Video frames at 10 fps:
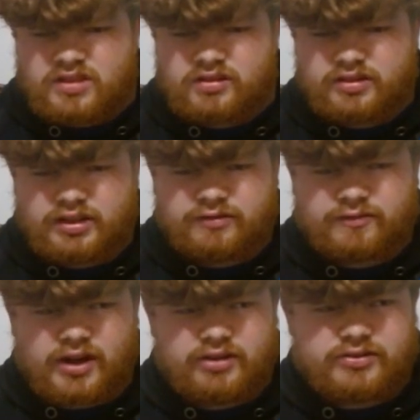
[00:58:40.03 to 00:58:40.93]
The
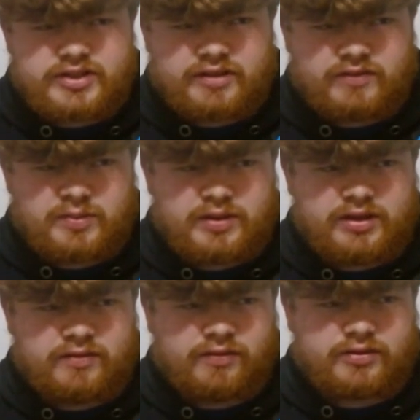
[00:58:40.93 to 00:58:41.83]
finals
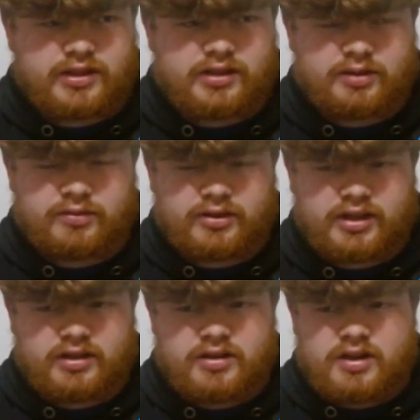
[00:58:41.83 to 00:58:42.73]
MVP for the
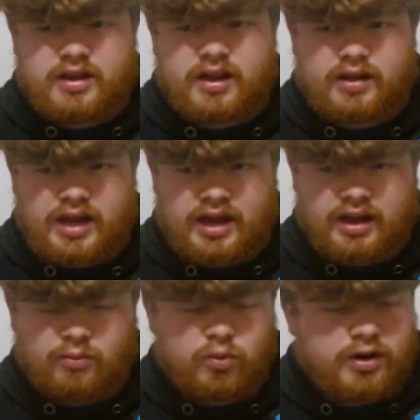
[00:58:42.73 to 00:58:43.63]
Liberty
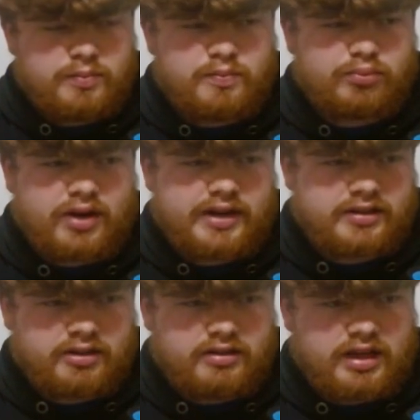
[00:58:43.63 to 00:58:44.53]
won
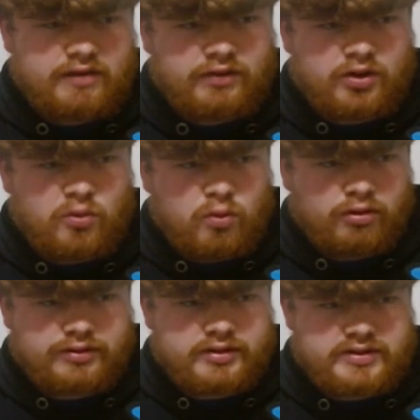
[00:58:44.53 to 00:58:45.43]
practically every
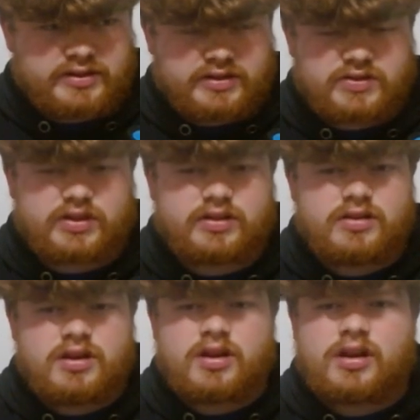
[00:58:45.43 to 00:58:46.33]
award this season.
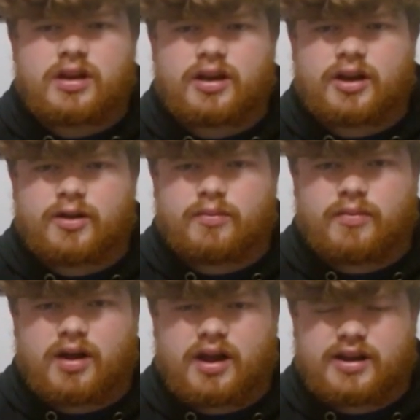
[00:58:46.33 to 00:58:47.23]

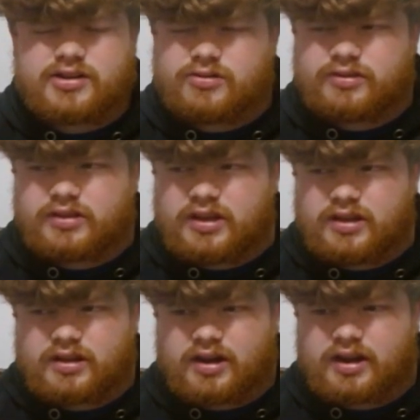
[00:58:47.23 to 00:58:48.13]
I don't
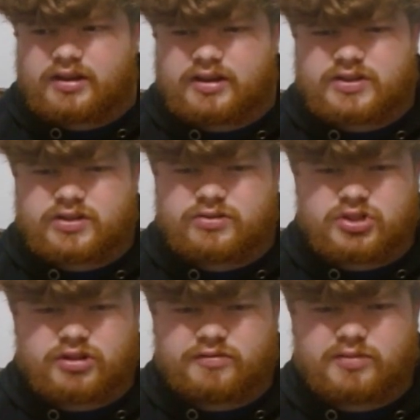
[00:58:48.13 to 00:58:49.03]
think Ionescu
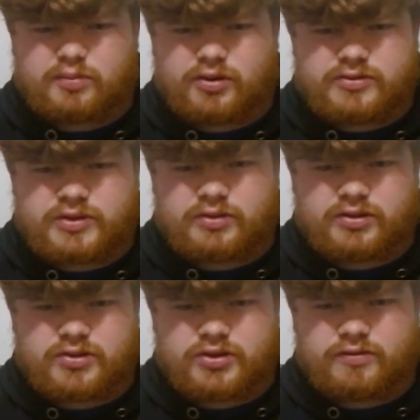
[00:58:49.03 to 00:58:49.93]
should have been posing with
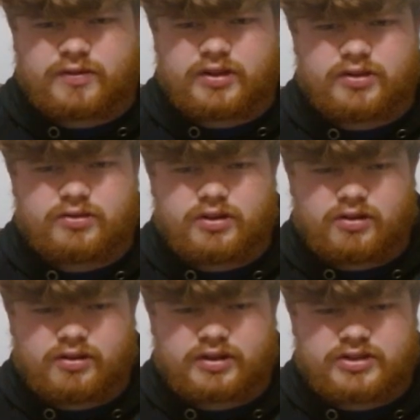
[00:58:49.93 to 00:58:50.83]
the trophy and doing
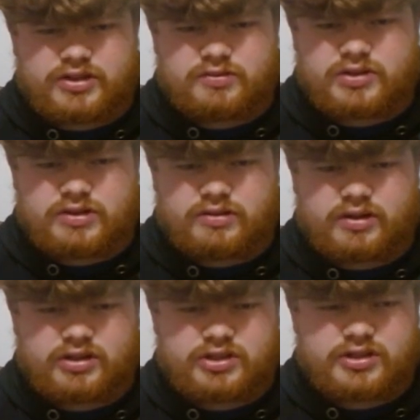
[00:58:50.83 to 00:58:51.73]
all that she was doing
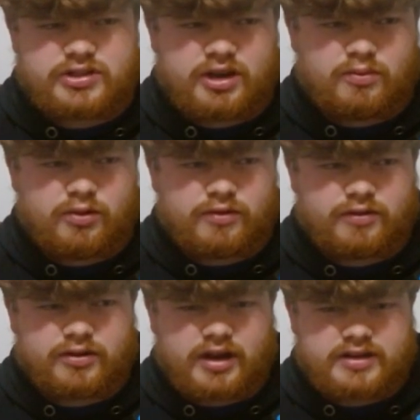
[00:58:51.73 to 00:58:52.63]
because she shot 1
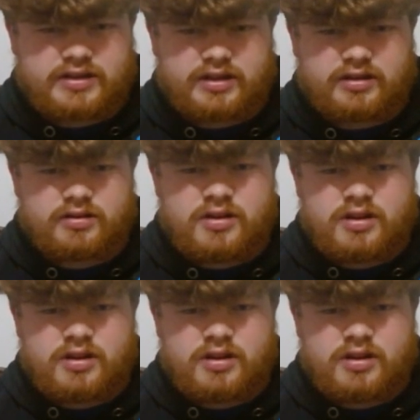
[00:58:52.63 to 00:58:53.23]
for 19.